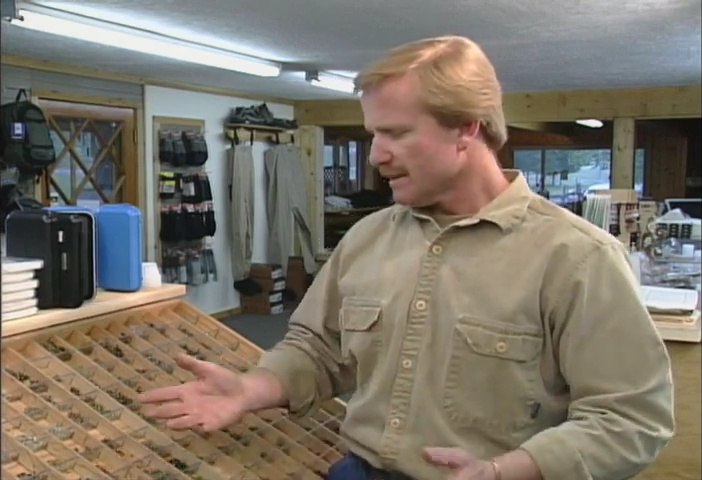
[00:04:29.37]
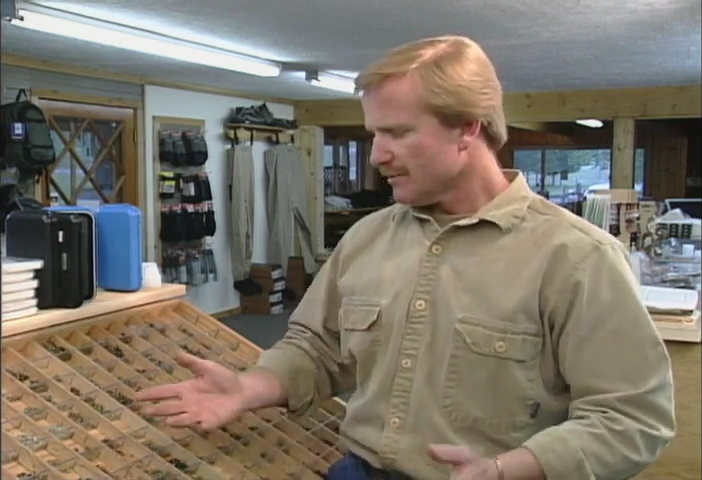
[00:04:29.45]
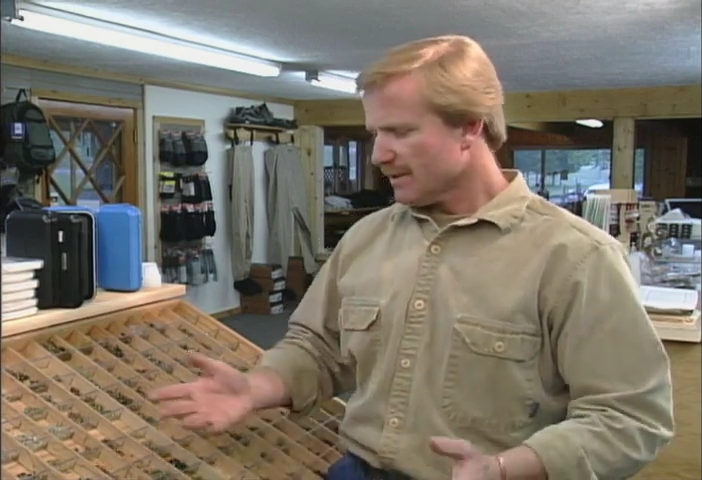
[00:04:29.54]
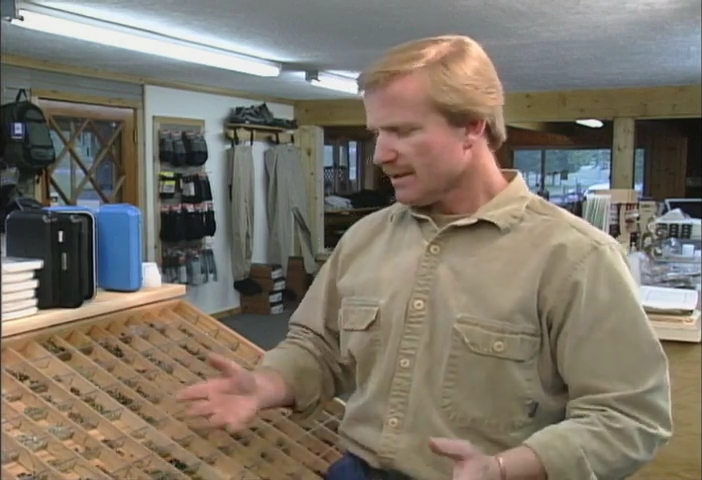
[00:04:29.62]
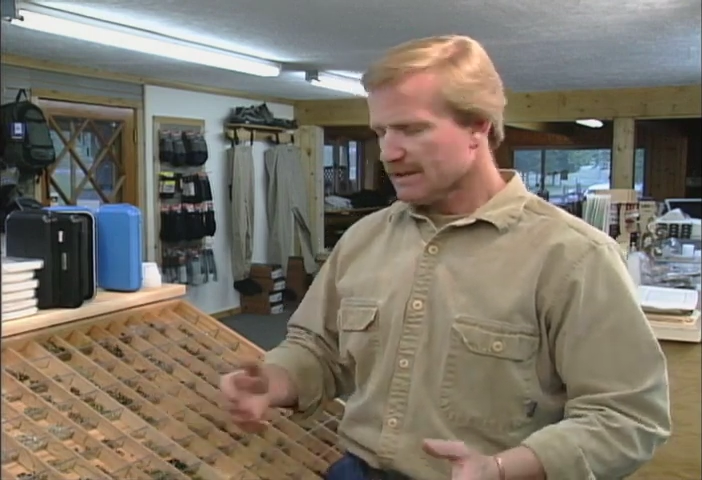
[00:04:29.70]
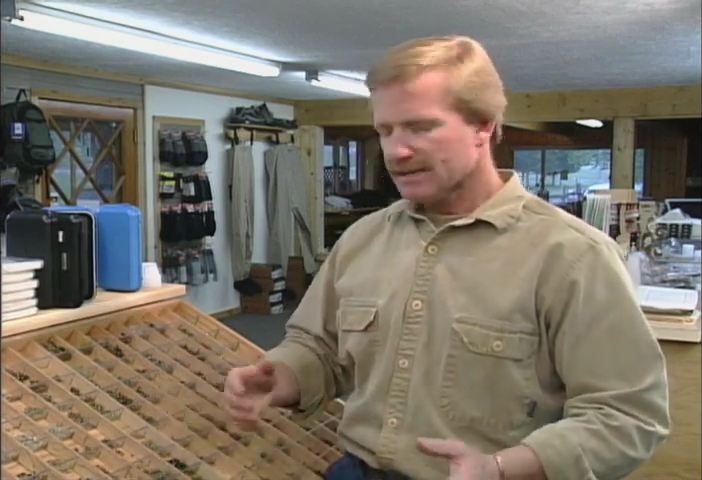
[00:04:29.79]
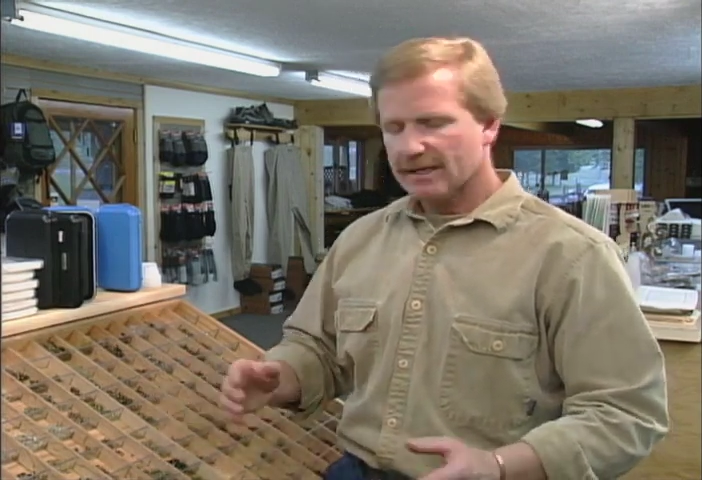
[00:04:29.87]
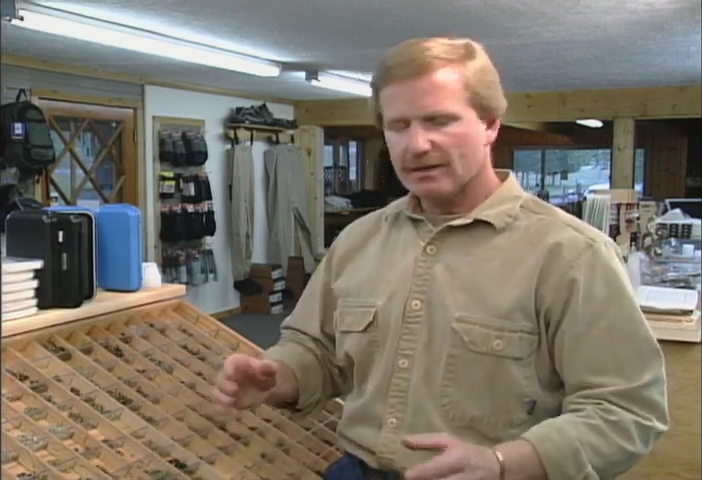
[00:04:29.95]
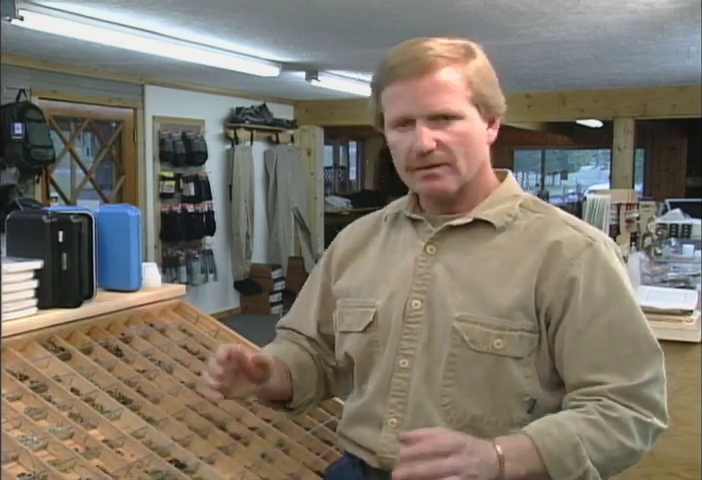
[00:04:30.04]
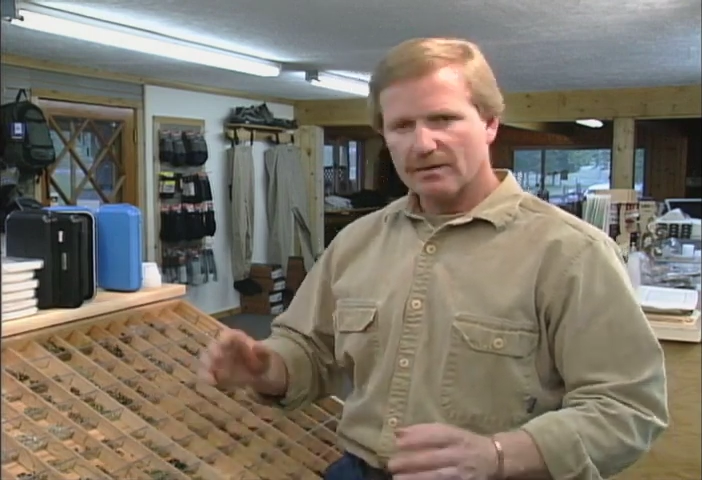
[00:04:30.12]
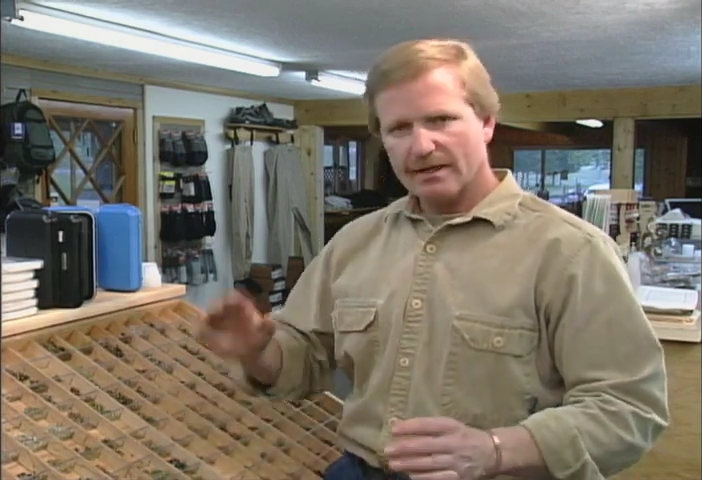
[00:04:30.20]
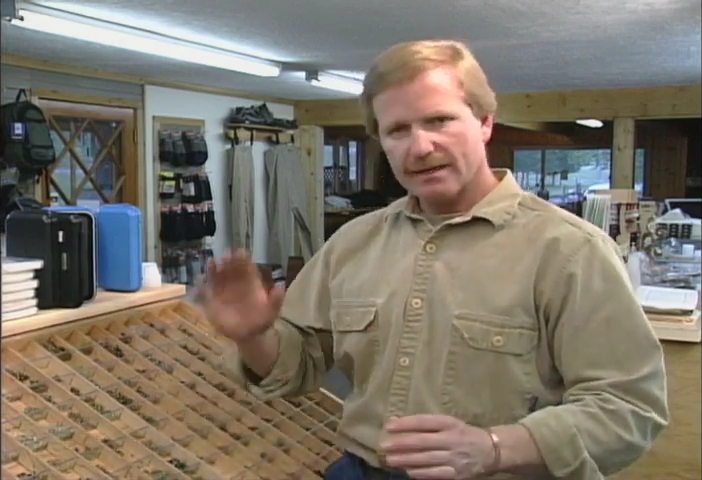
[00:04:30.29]
because I
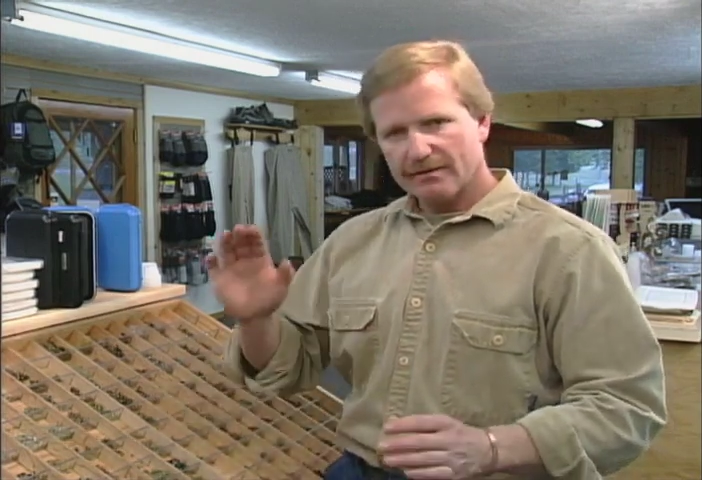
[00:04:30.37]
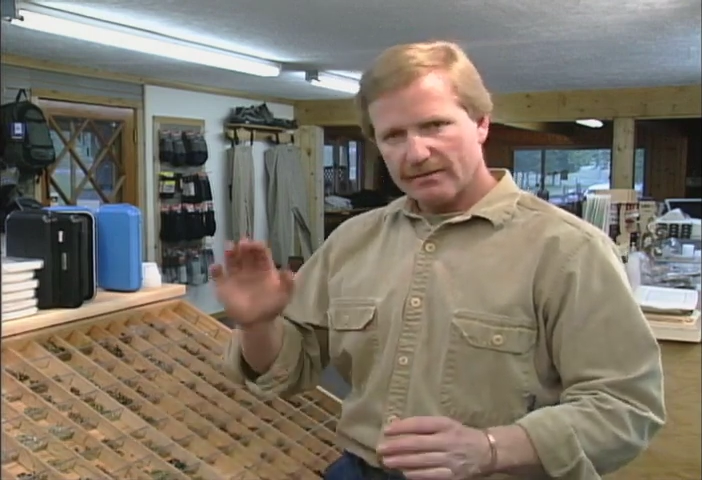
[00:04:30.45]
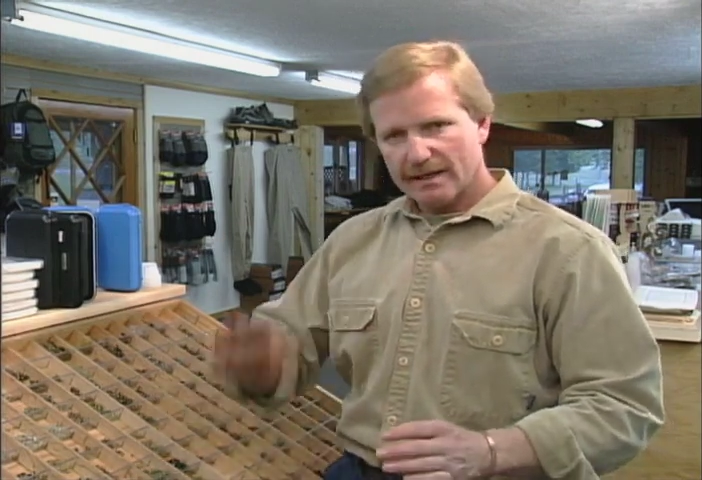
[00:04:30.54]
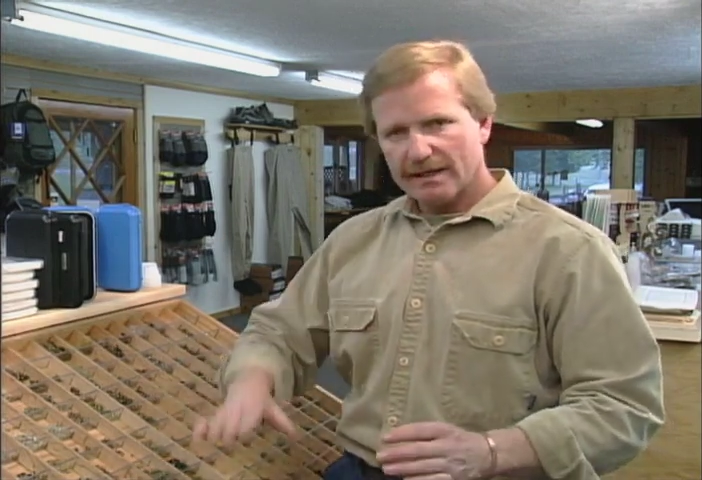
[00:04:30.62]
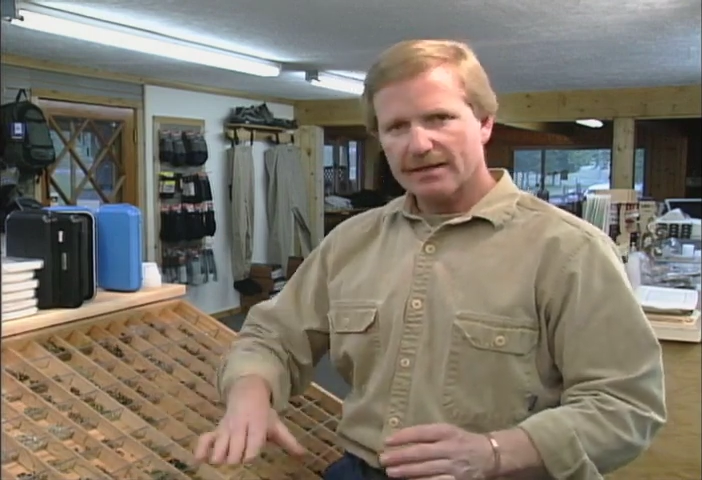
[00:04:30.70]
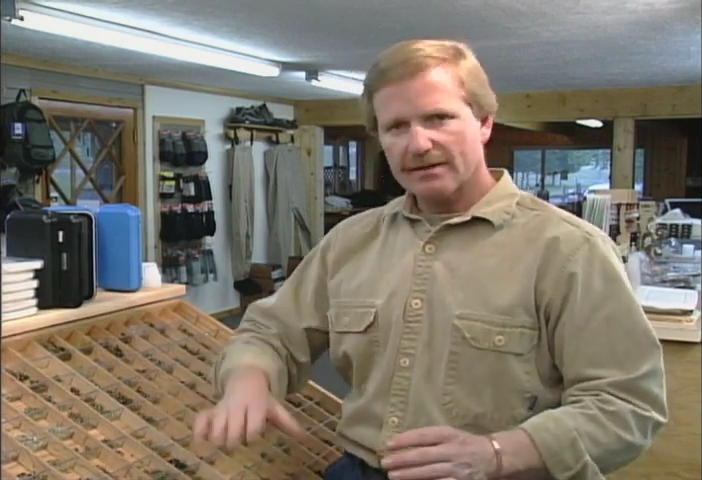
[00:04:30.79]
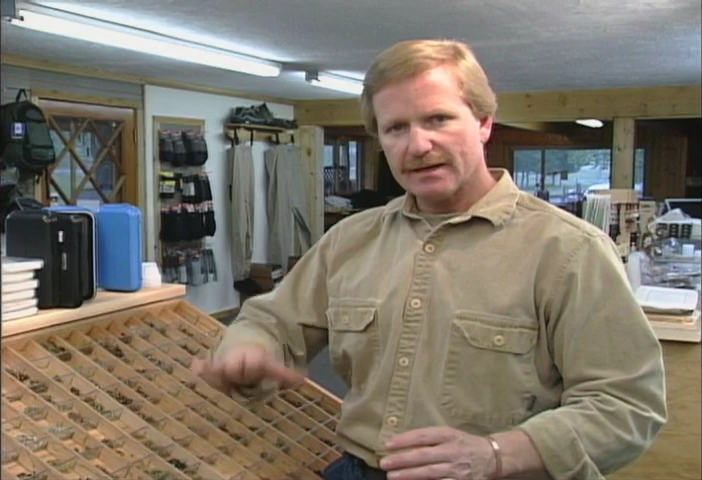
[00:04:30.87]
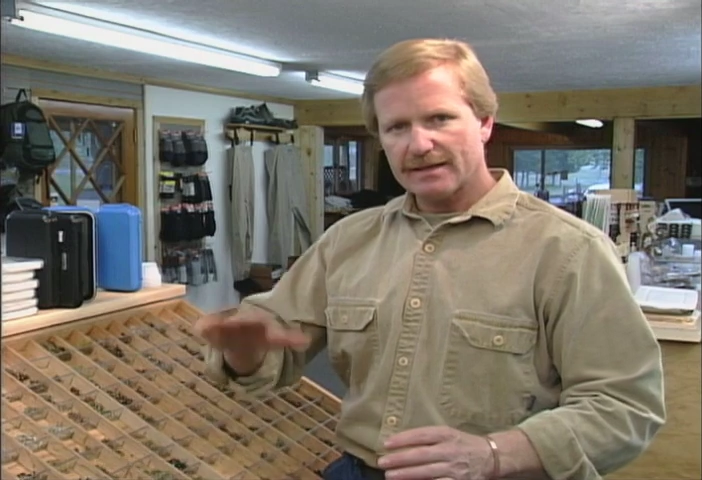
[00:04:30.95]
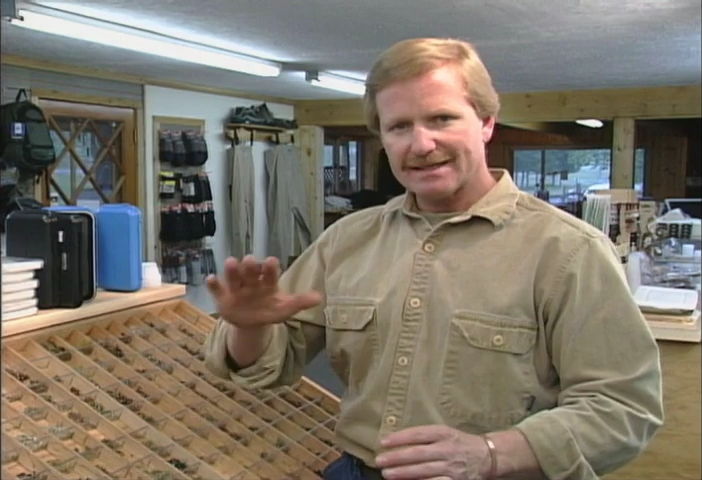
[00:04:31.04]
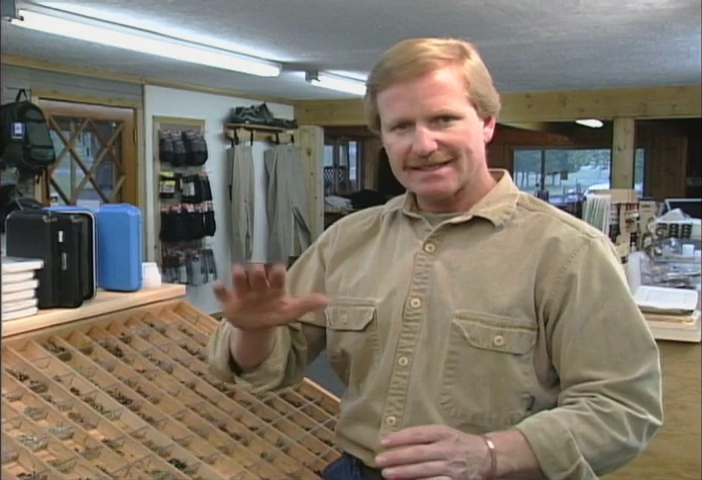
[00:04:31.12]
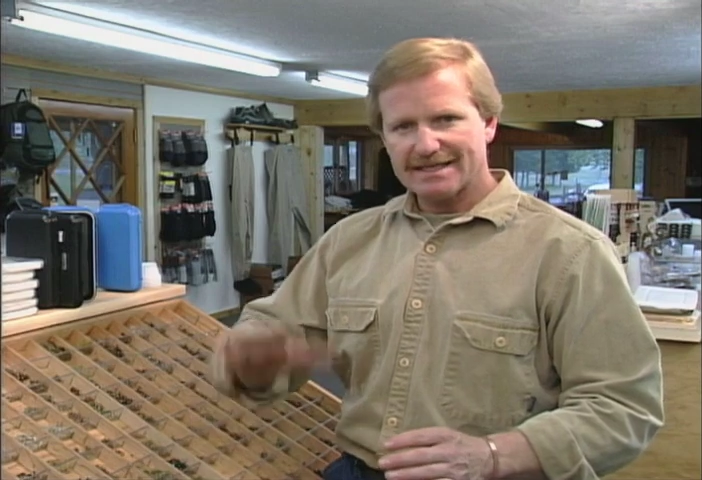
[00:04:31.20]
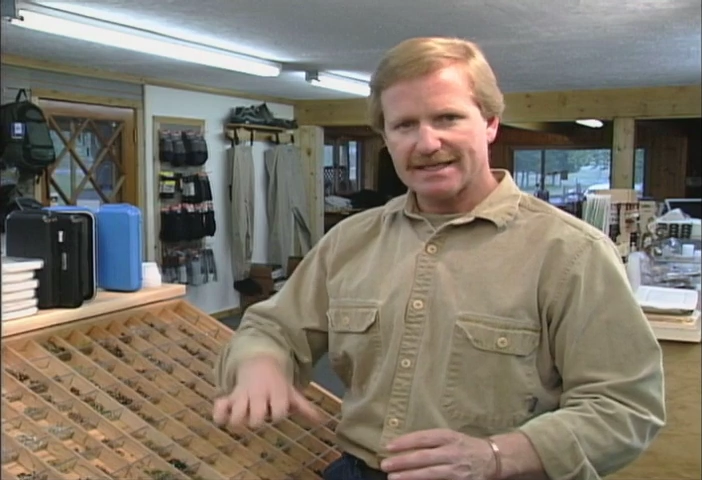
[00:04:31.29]
don't like anything
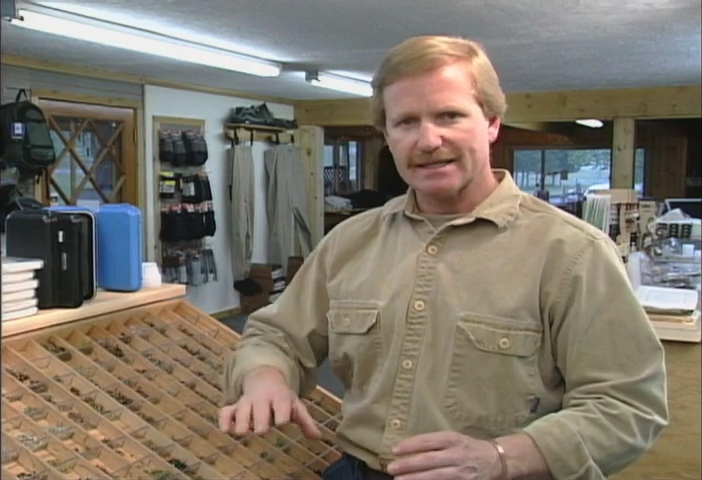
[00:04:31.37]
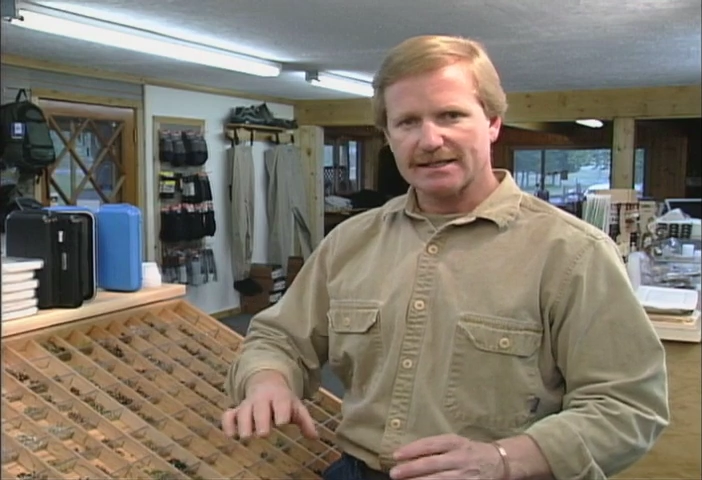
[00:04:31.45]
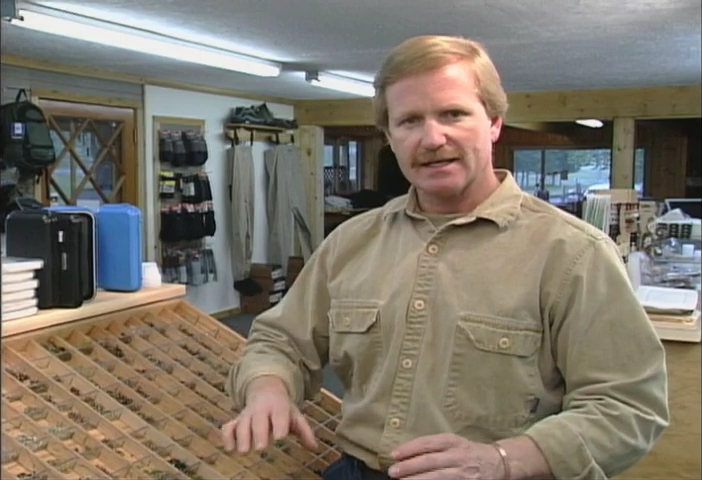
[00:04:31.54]
that sinks.